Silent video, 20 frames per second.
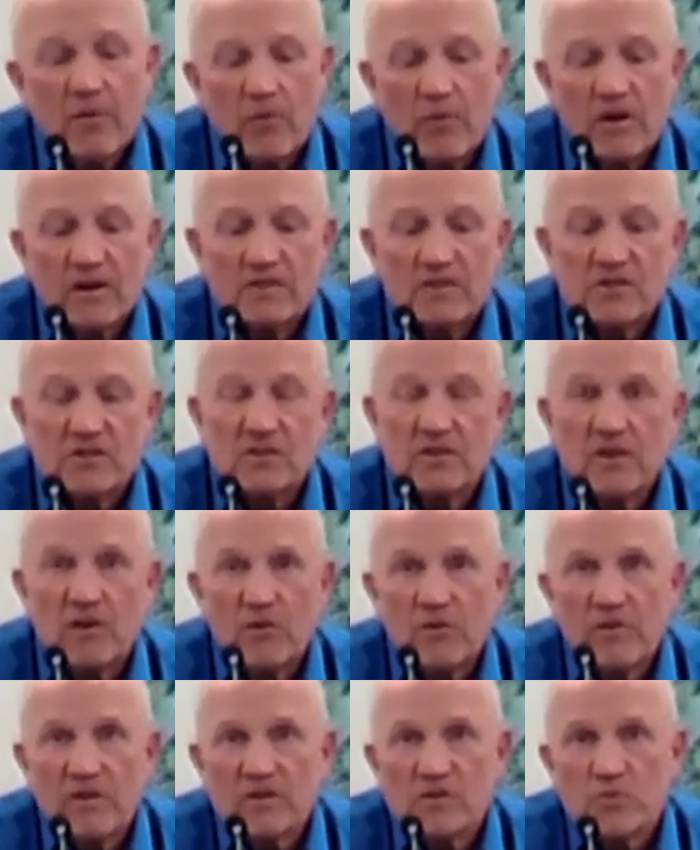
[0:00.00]
to
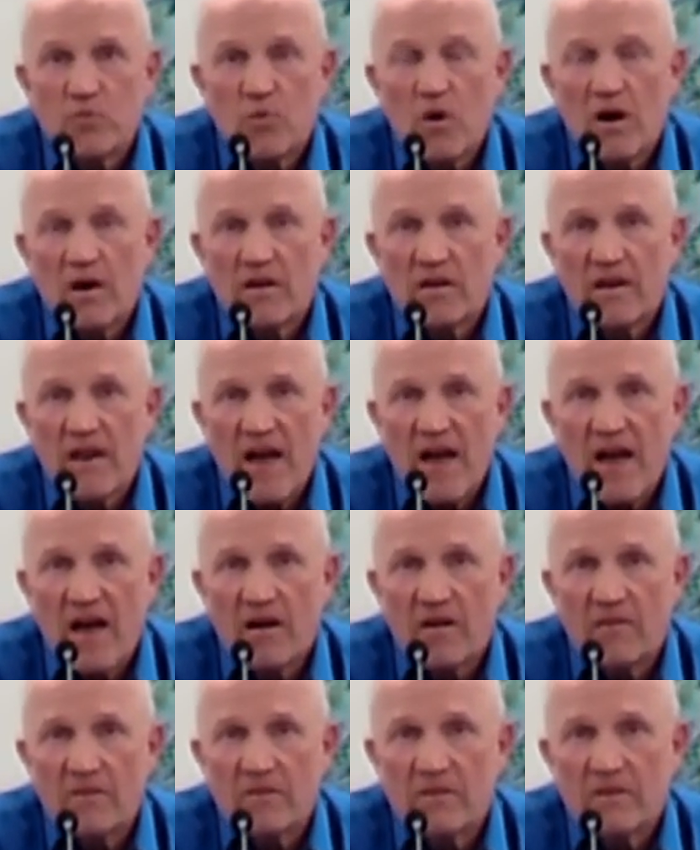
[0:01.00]
slow this water
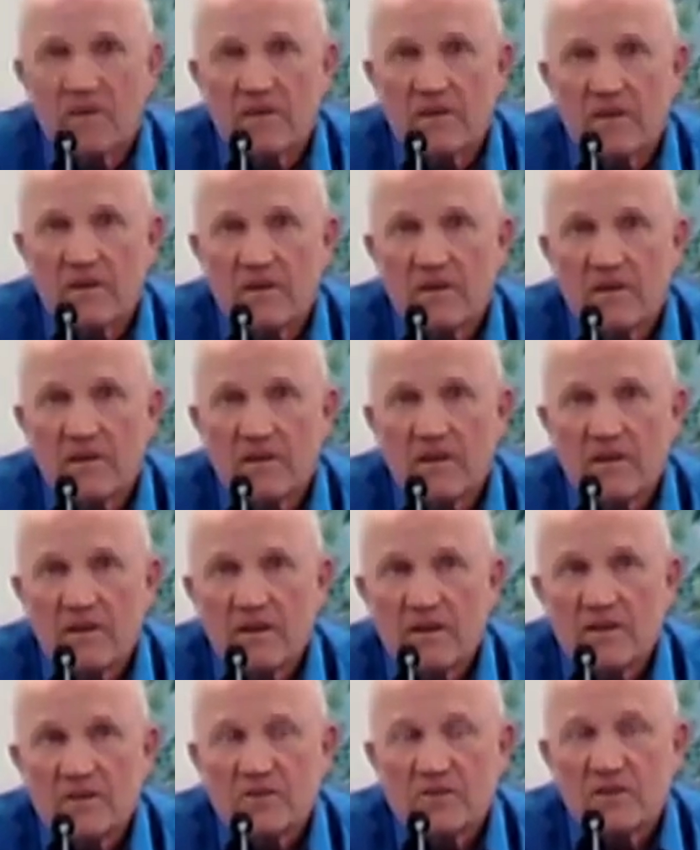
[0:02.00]
down,
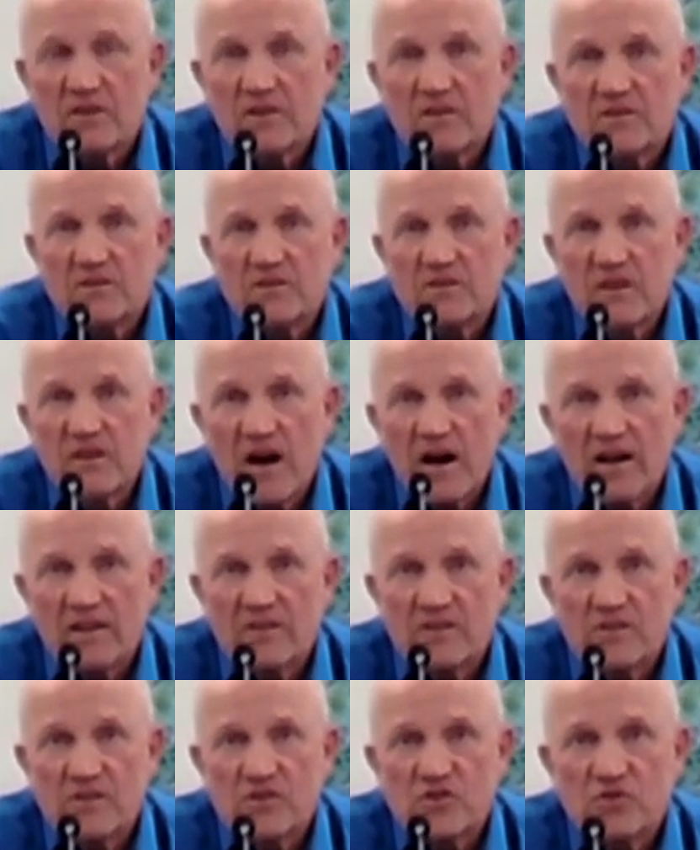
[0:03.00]
so that it's
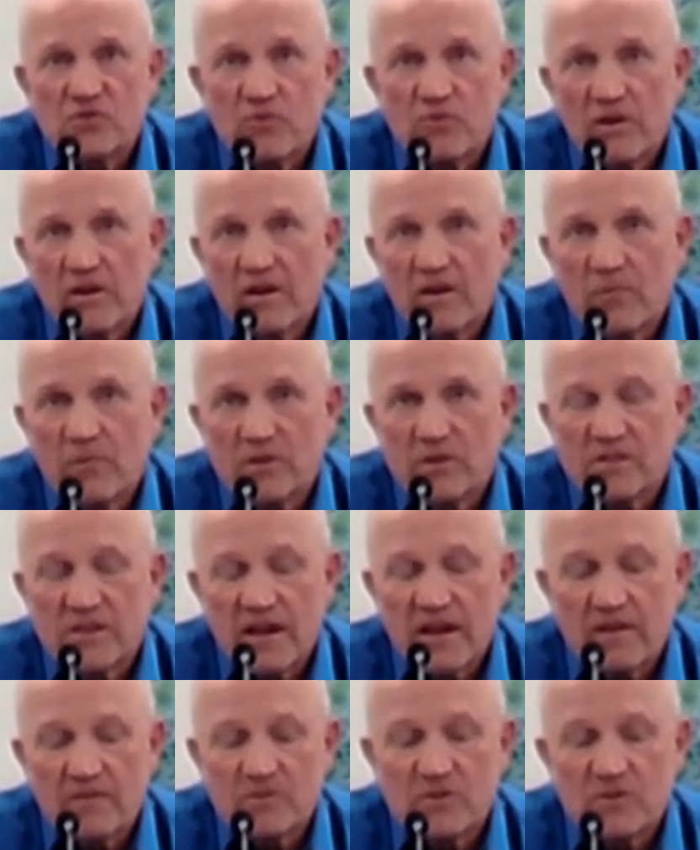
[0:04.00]
not destroying what's
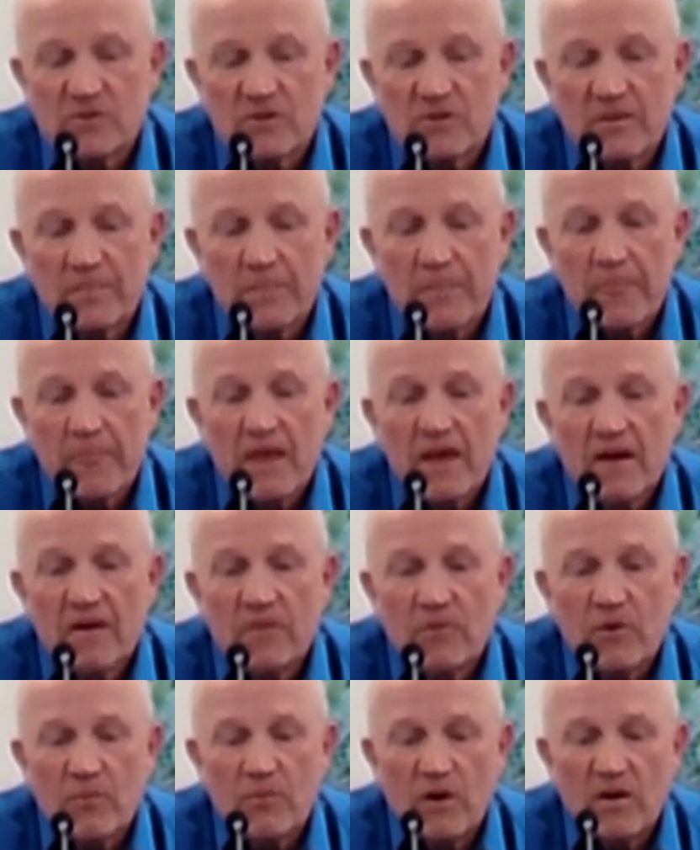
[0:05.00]
downstream.
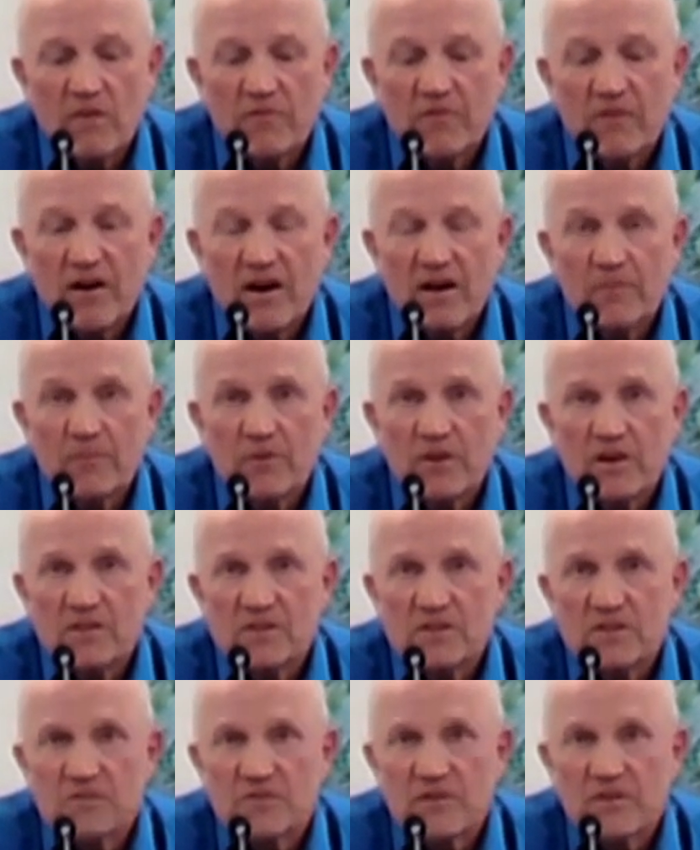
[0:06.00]
We want to find
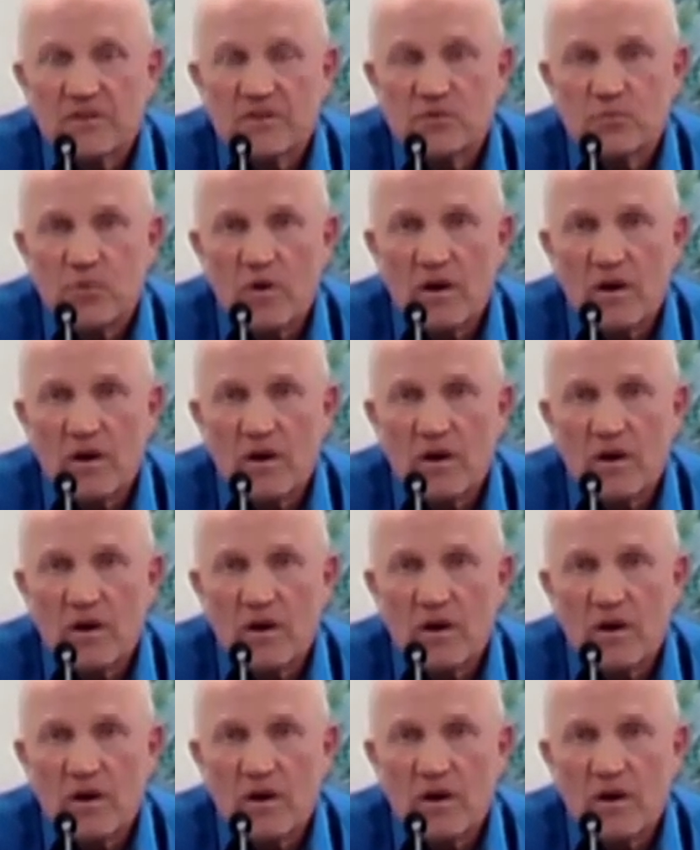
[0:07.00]
places for this